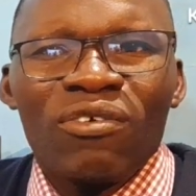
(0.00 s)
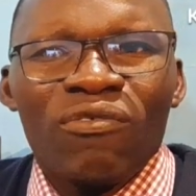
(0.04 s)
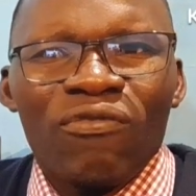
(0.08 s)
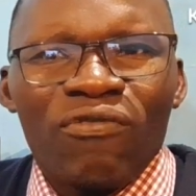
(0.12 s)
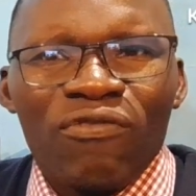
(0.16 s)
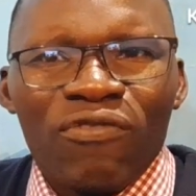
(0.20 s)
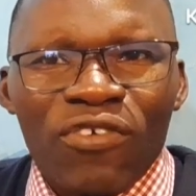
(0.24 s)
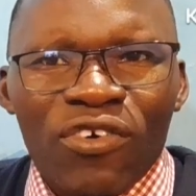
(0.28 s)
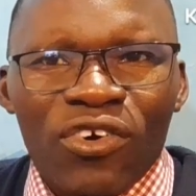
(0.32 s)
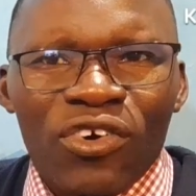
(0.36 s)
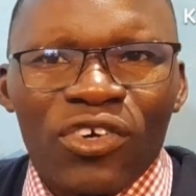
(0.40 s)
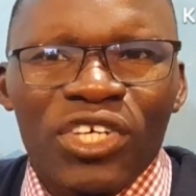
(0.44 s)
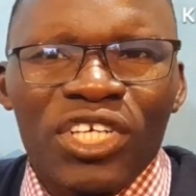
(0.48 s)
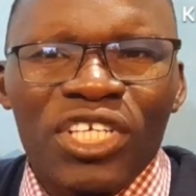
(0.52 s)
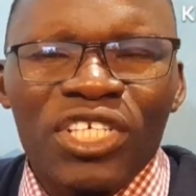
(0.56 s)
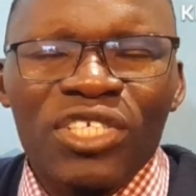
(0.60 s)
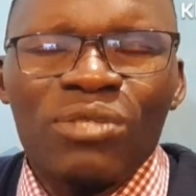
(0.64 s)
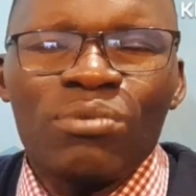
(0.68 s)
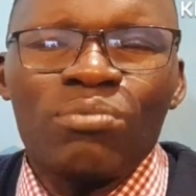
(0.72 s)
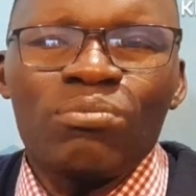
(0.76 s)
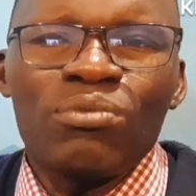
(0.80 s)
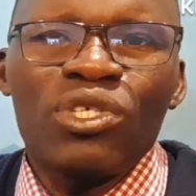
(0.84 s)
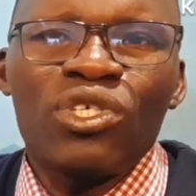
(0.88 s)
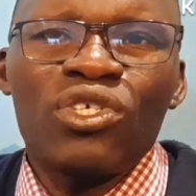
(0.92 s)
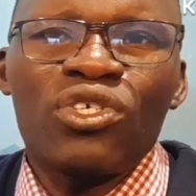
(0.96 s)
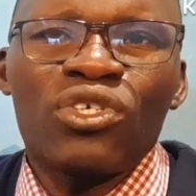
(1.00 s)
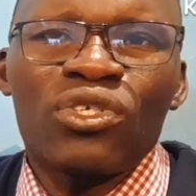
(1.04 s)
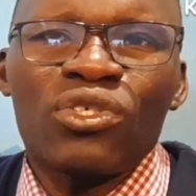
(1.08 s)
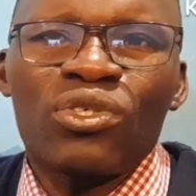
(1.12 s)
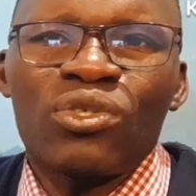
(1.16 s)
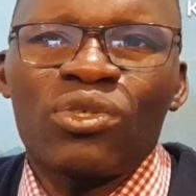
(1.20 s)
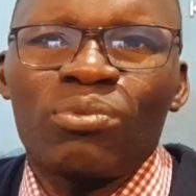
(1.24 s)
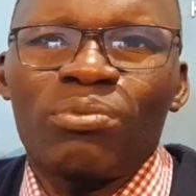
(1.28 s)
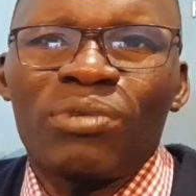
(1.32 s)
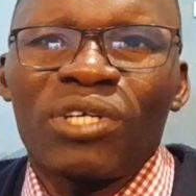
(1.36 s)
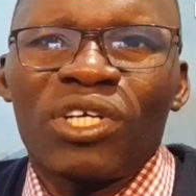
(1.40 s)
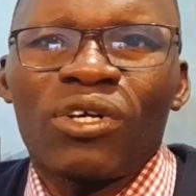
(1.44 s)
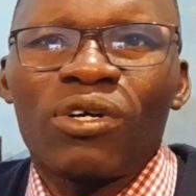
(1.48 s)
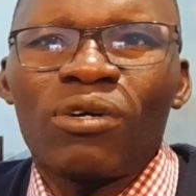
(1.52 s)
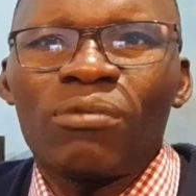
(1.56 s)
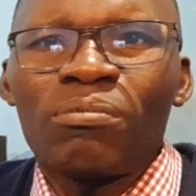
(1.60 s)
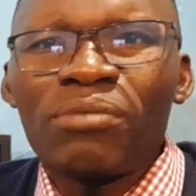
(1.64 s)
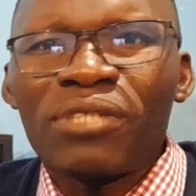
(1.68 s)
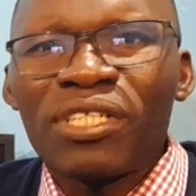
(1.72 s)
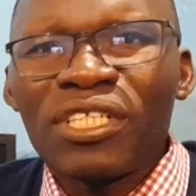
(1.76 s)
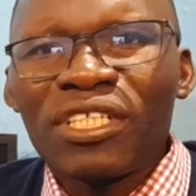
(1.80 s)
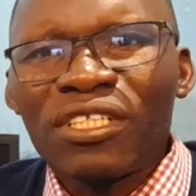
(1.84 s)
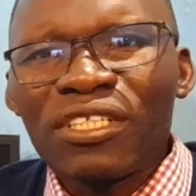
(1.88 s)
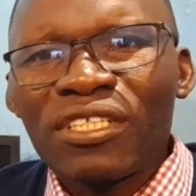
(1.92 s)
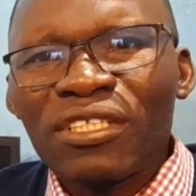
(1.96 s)
for his mission to be
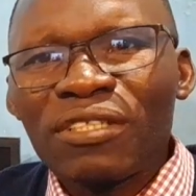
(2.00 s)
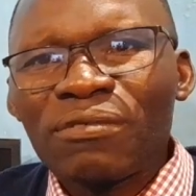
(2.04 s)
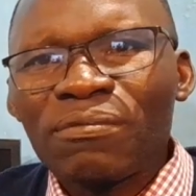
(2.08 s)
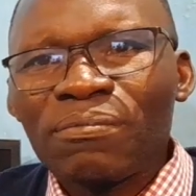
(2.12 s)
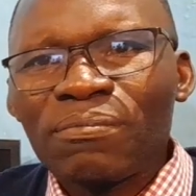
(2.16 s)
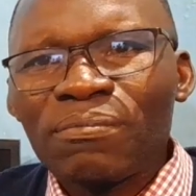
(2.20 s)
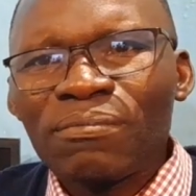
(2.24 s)
complete.